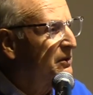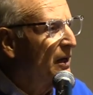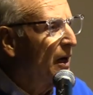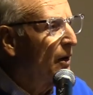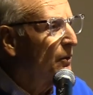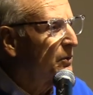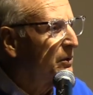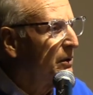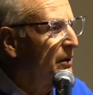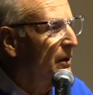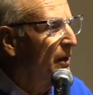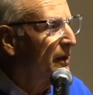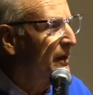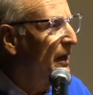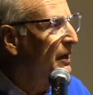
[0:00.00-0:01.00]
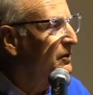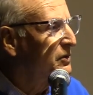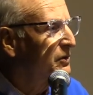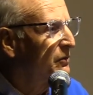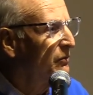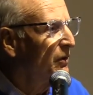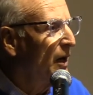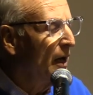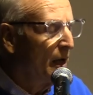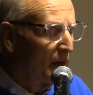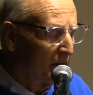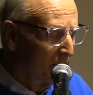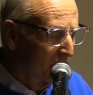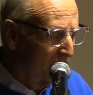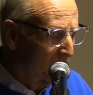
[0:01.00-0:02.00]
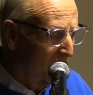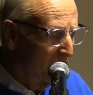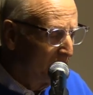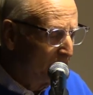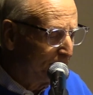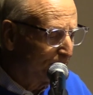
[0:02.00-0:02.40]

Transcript: Out Against Violence.